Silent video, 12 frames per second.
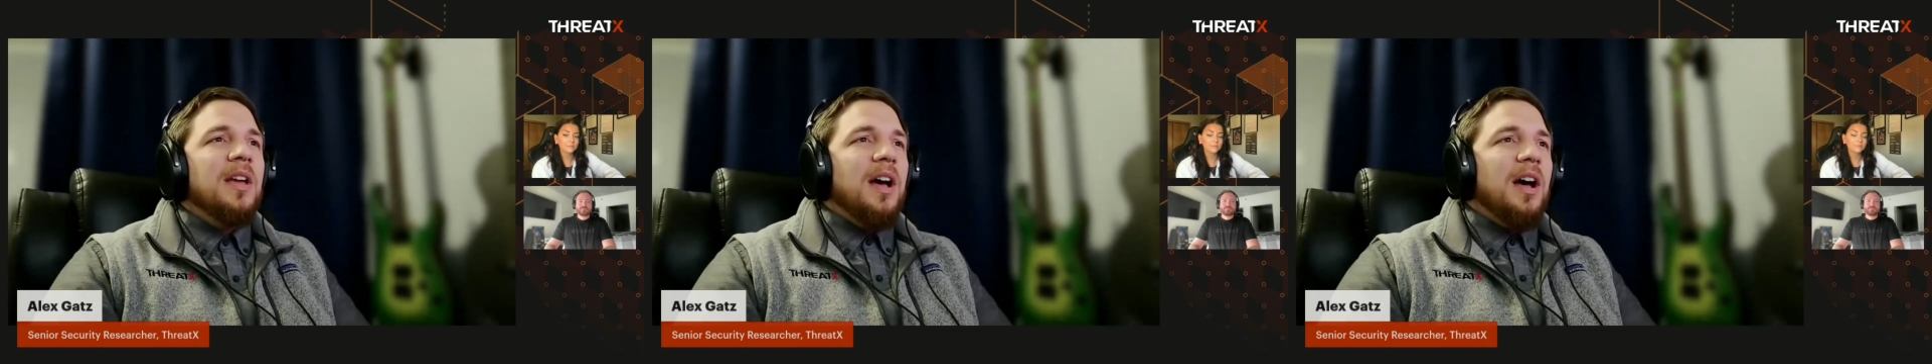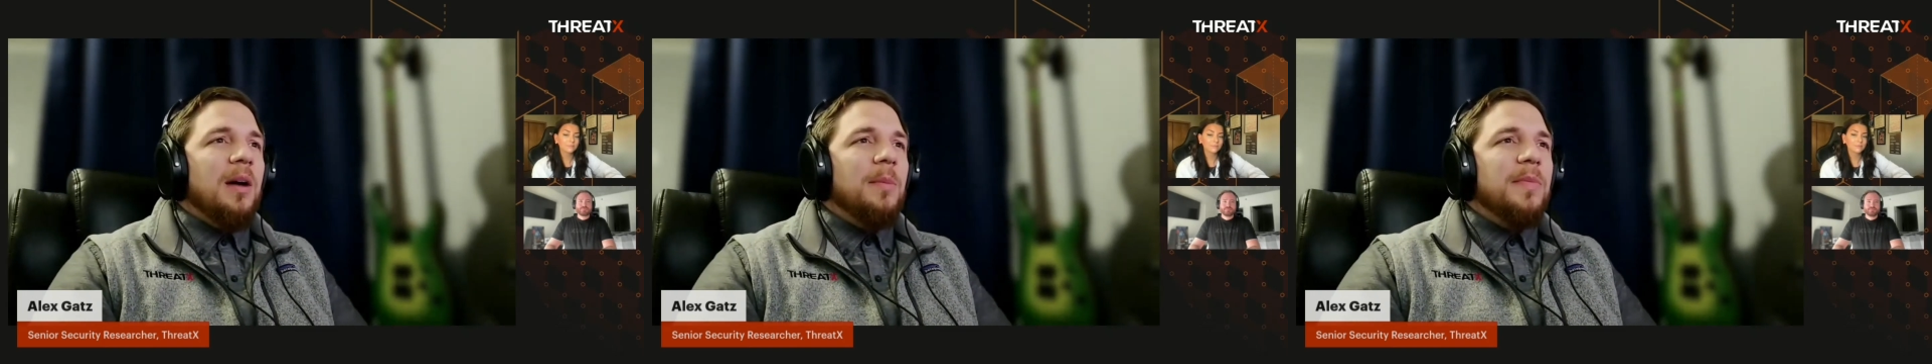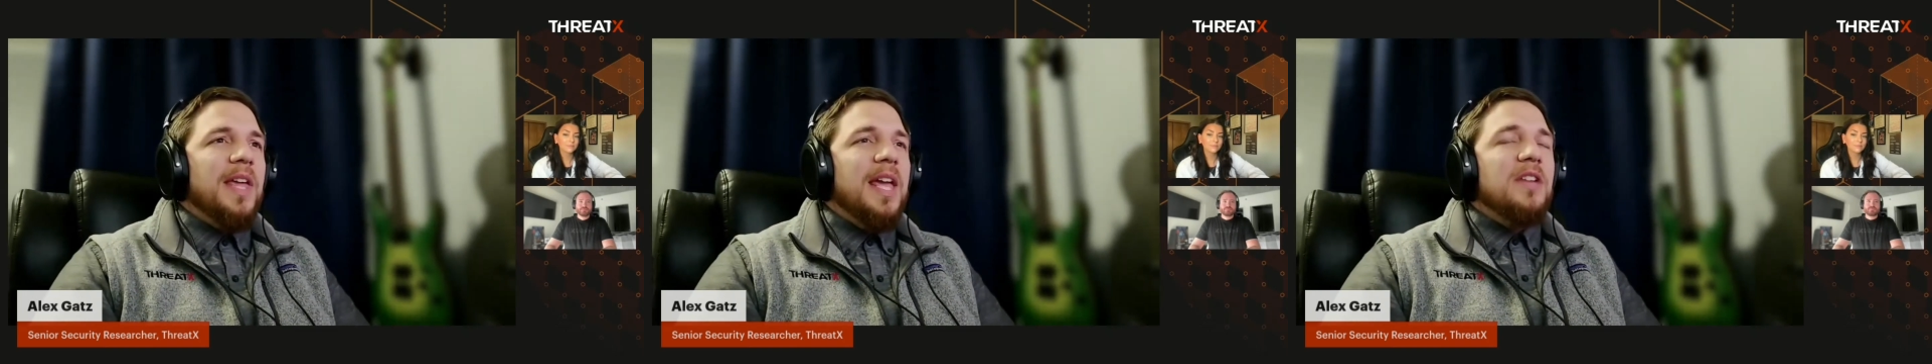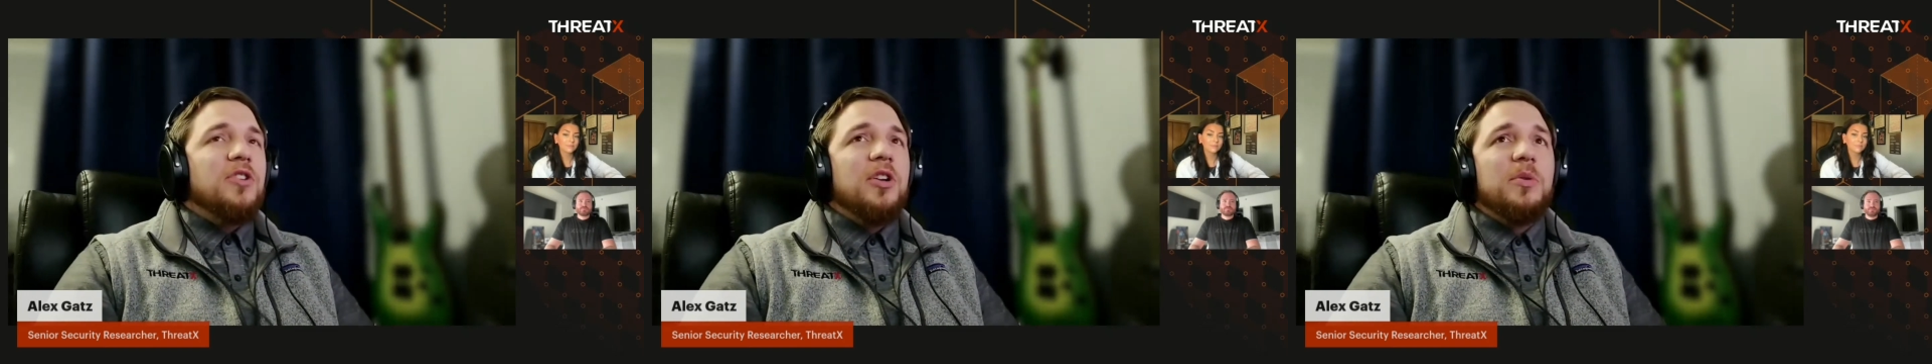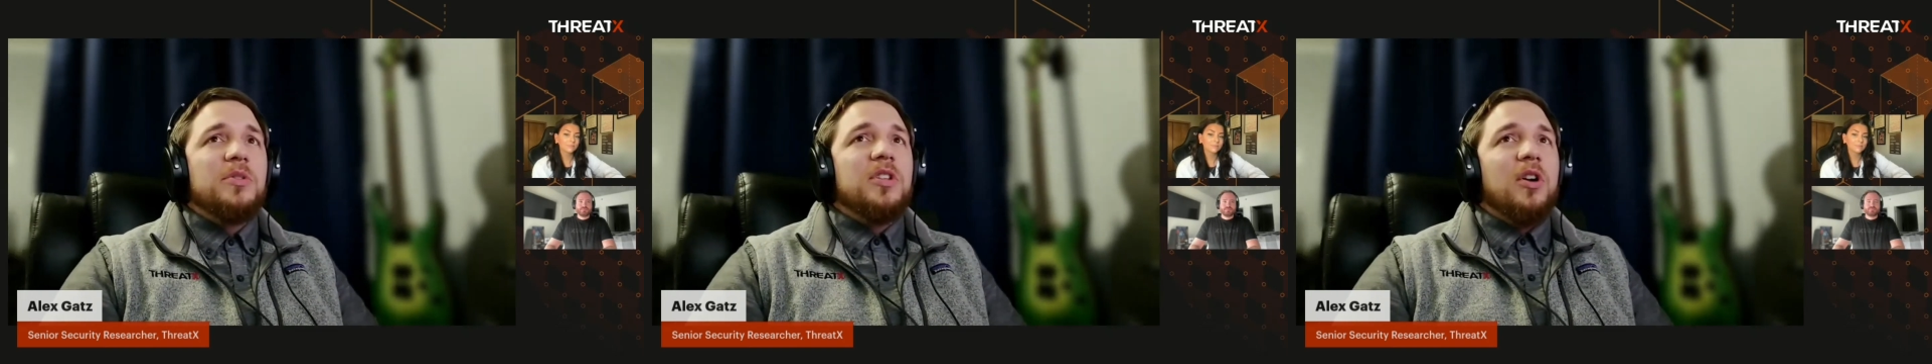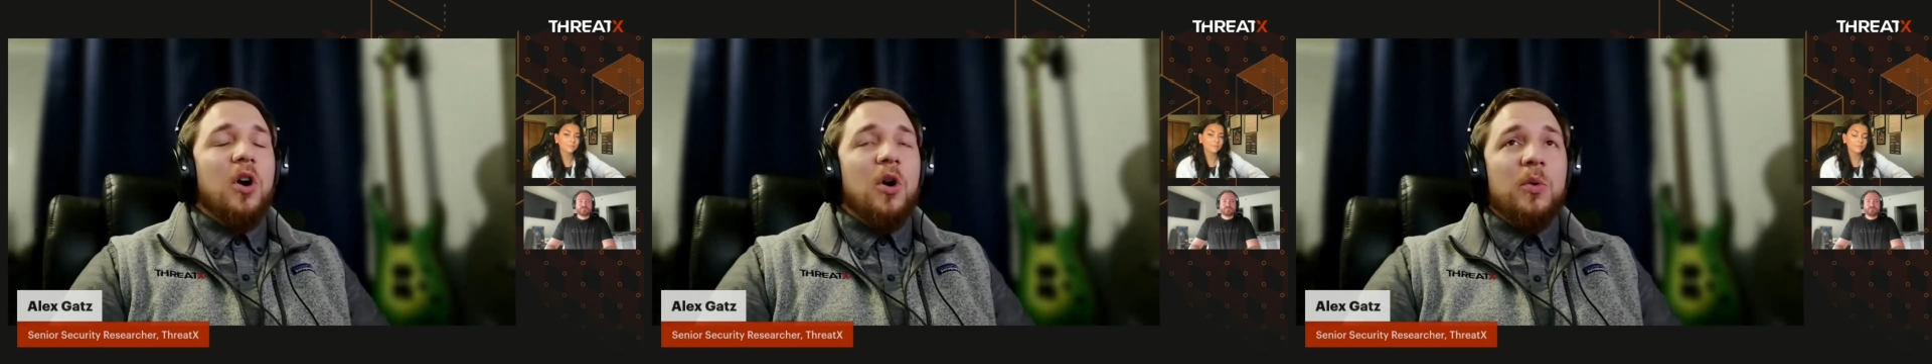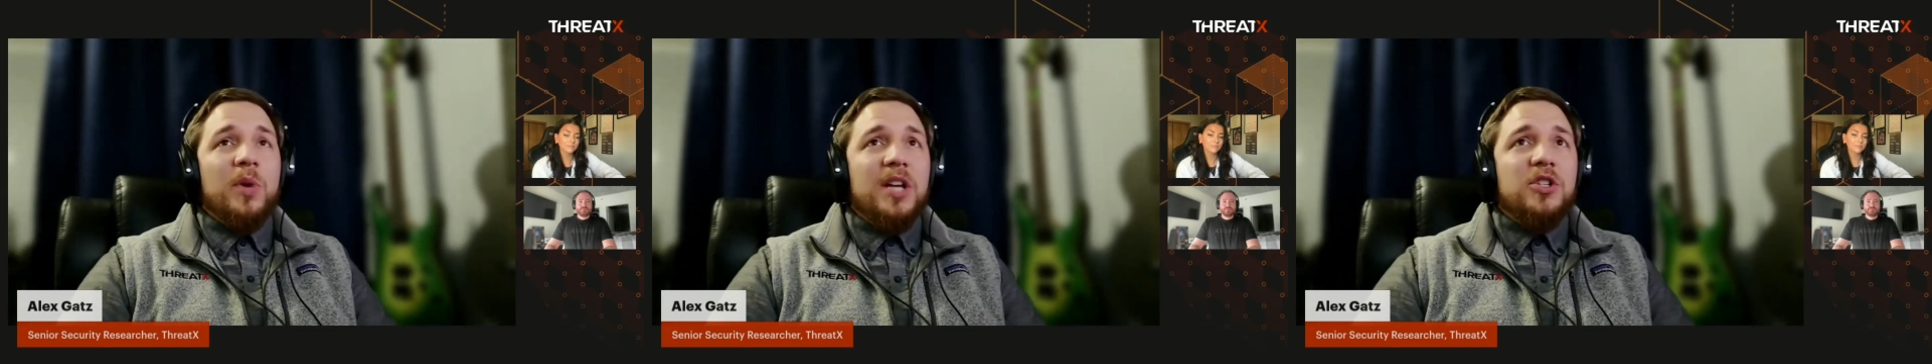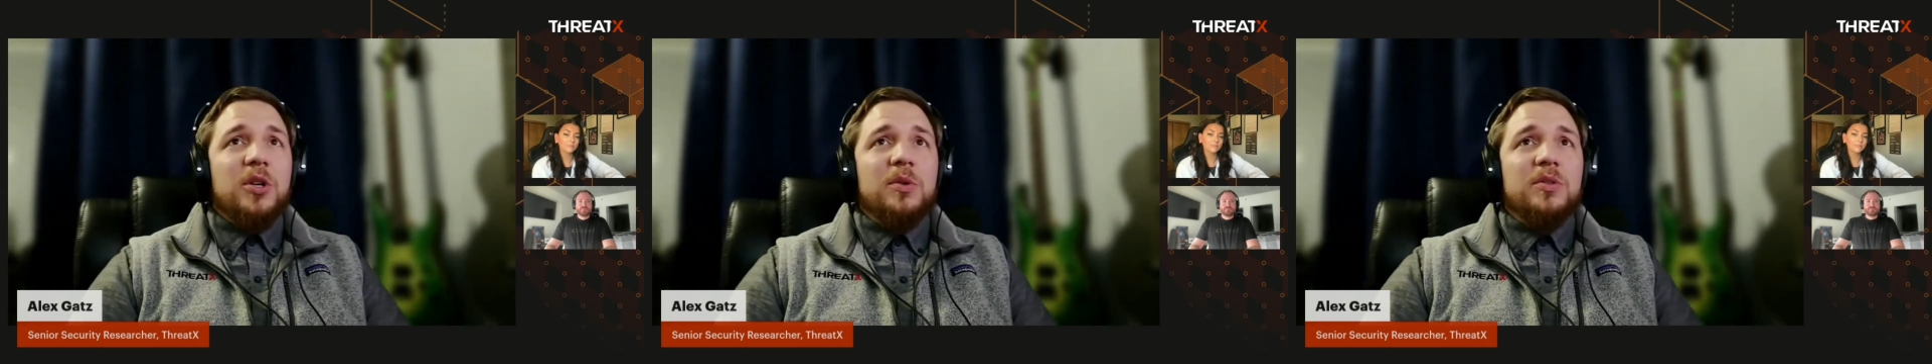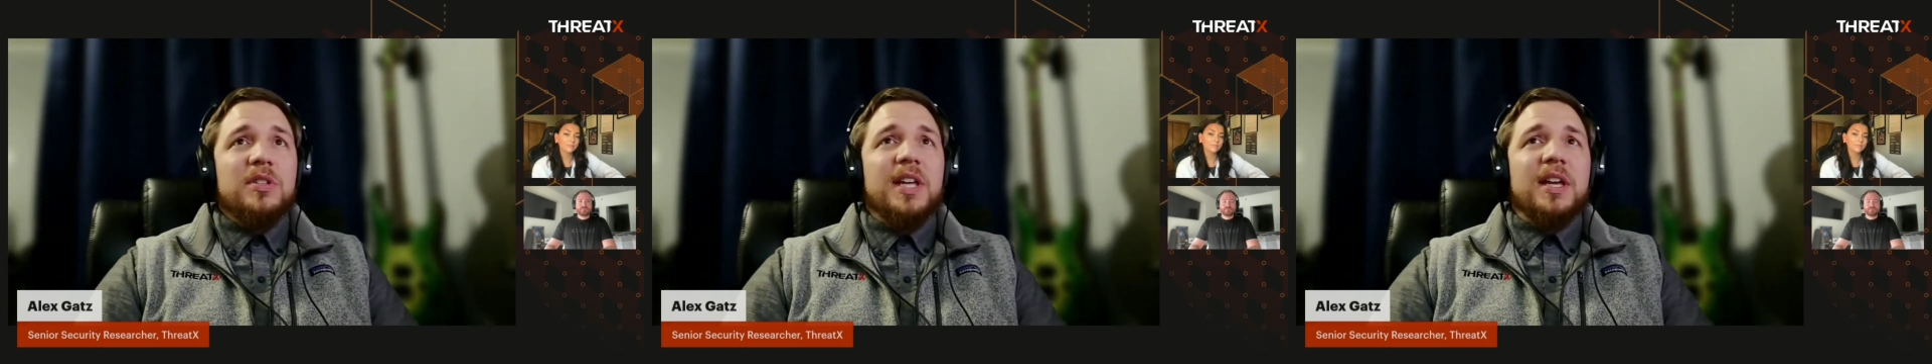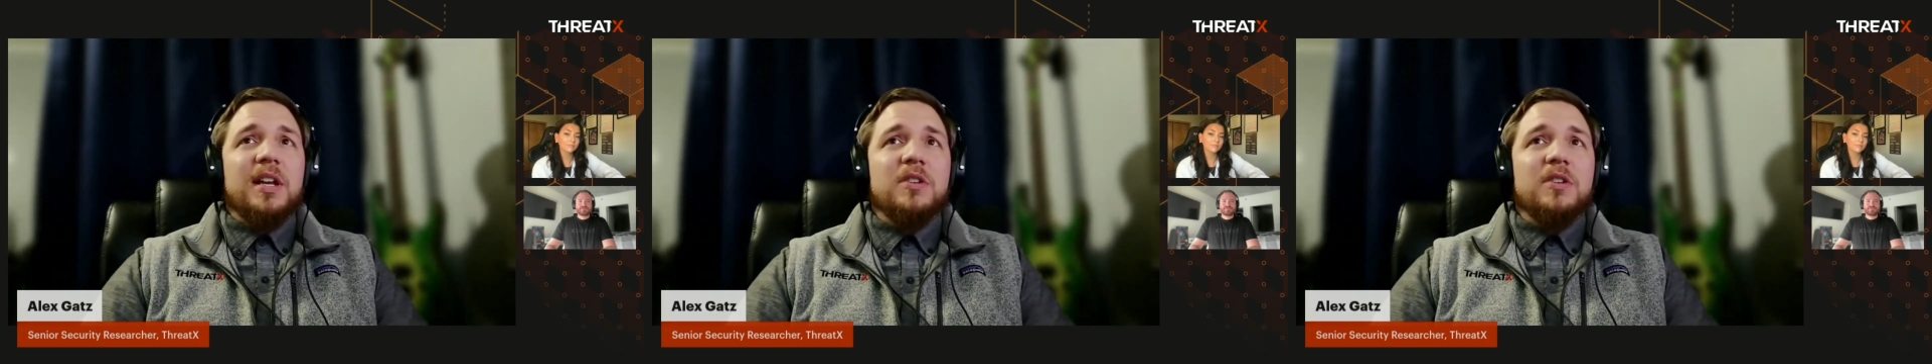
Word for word: Um, they introduced their own issues and they could